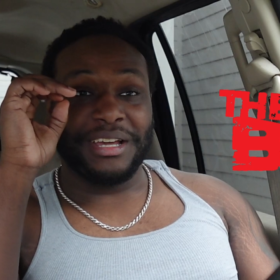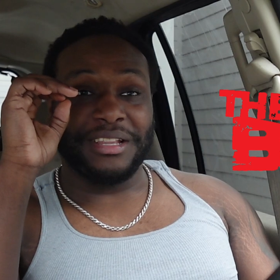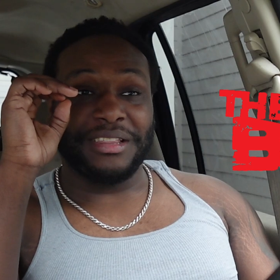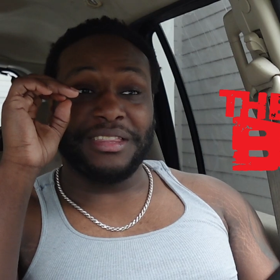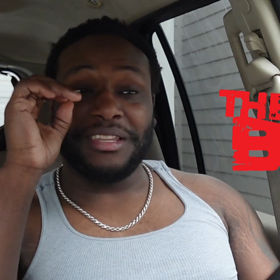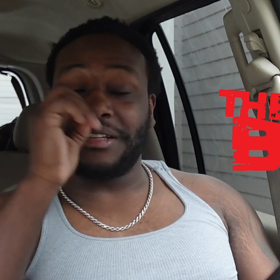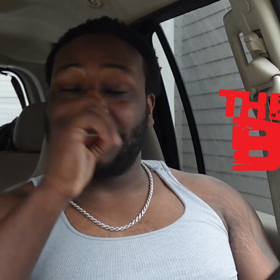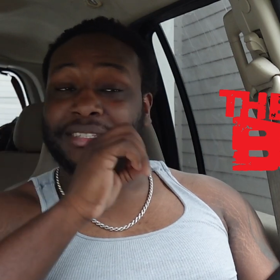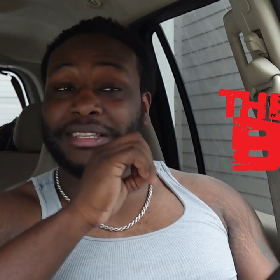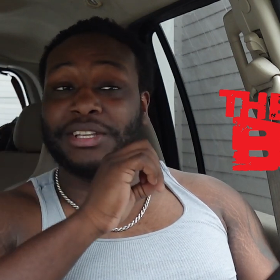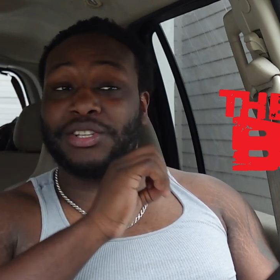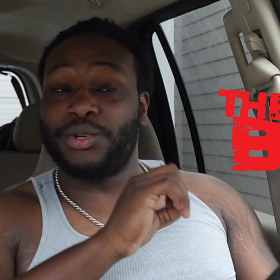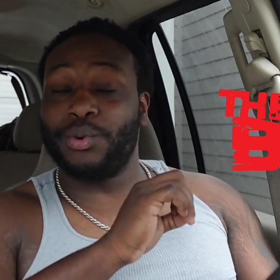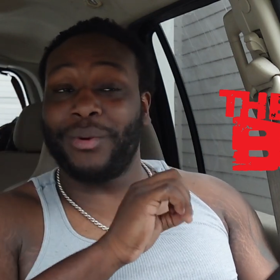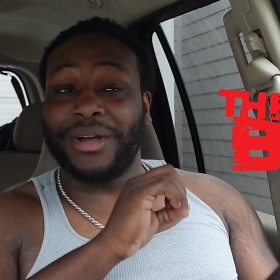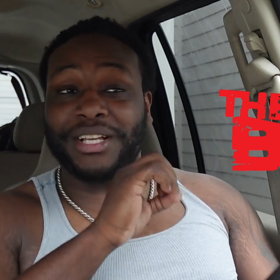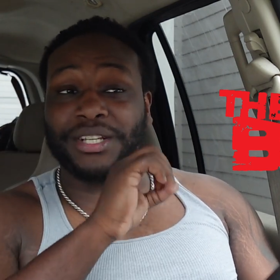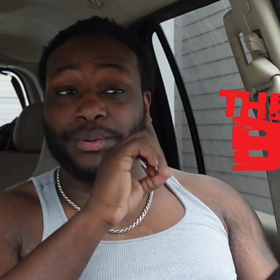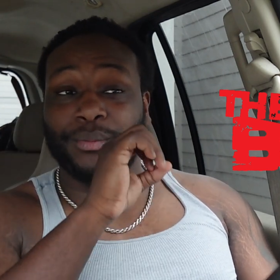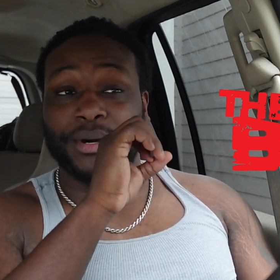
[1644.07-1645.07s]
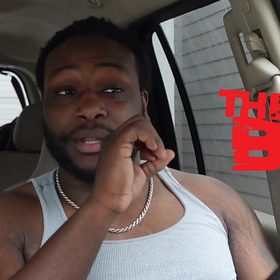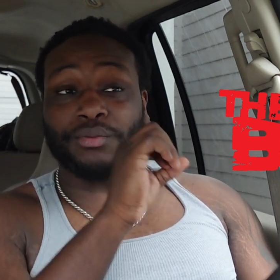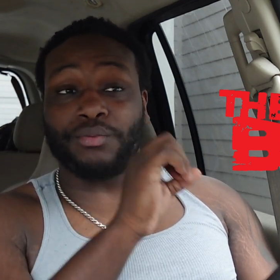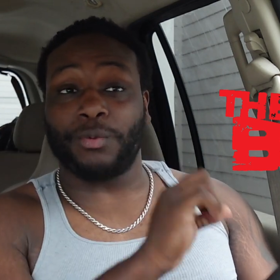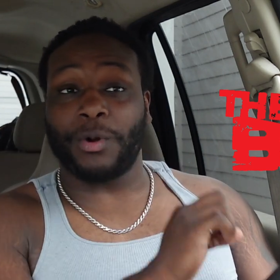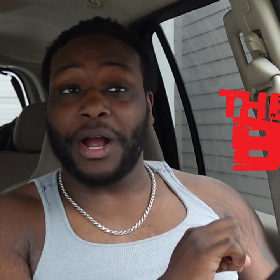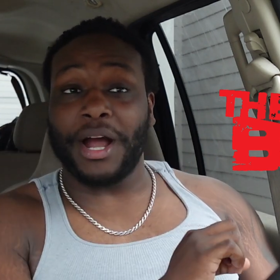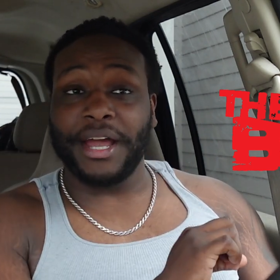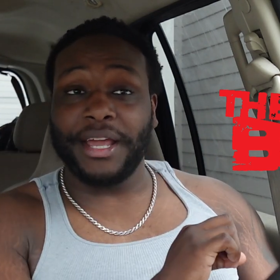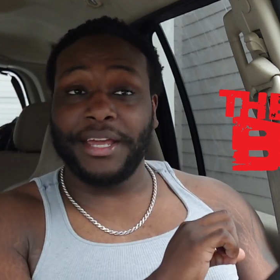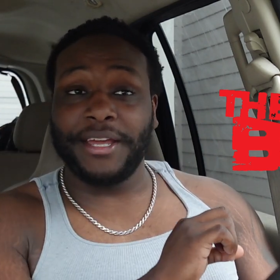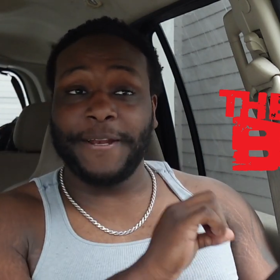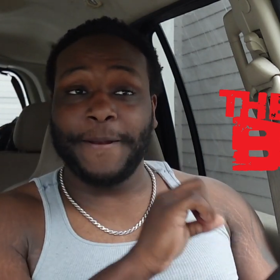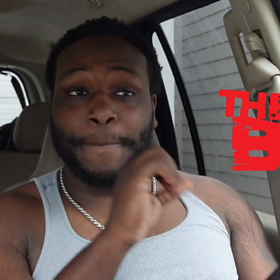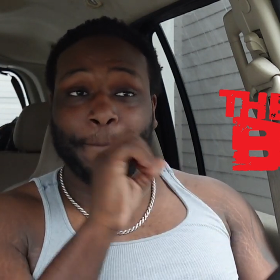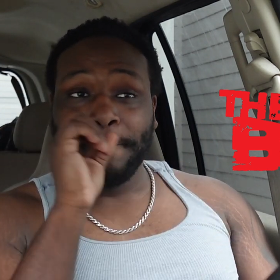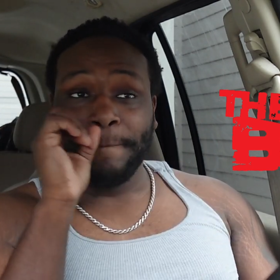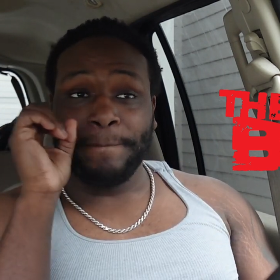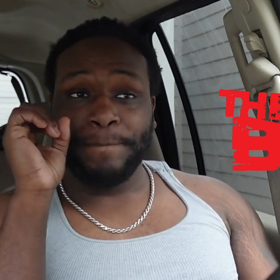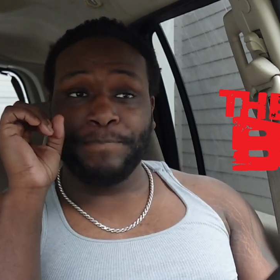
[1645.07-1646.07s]
The situation with
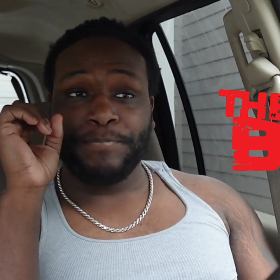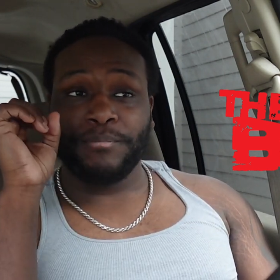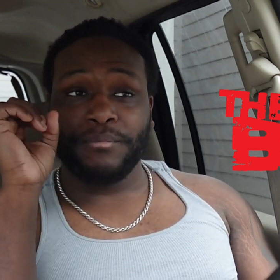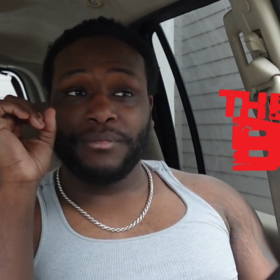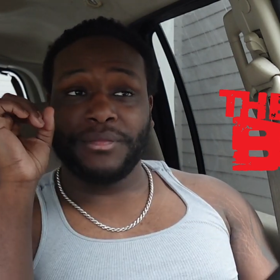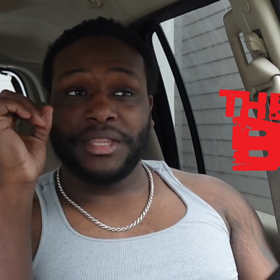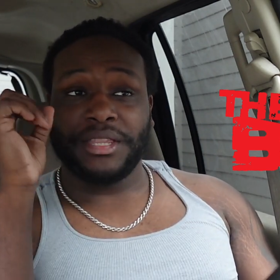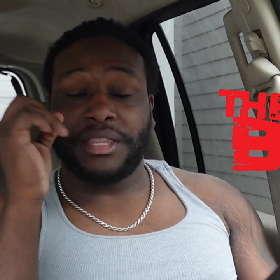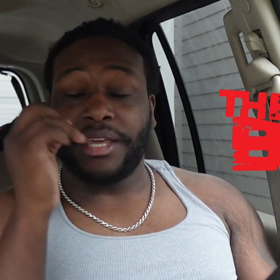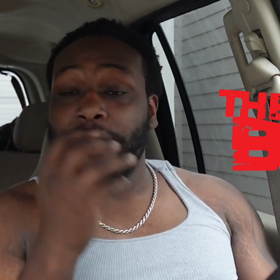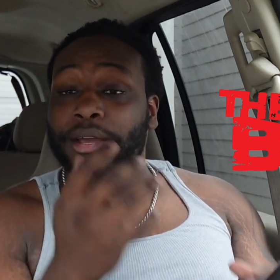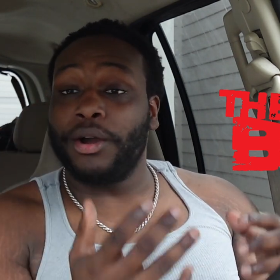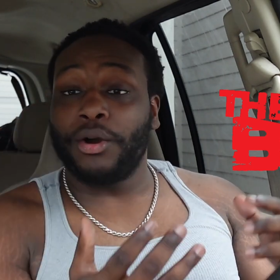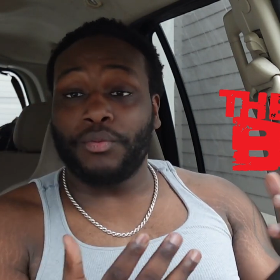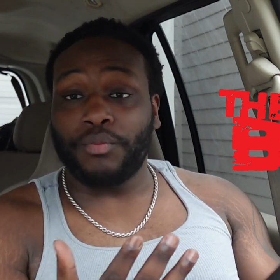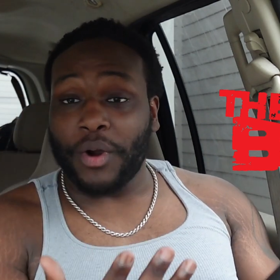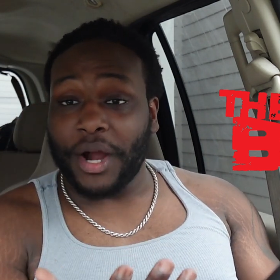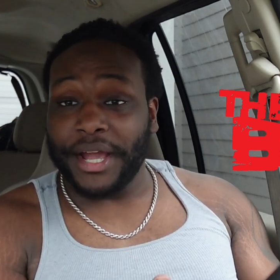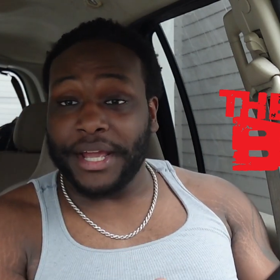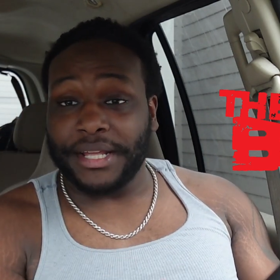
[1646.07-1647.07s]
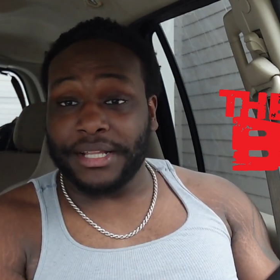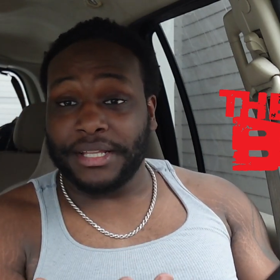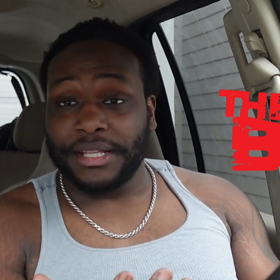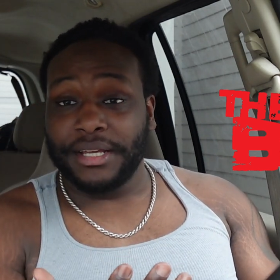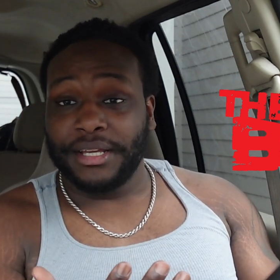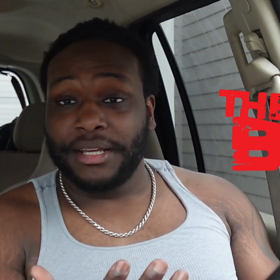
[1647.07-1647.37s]
Ryan, they are right,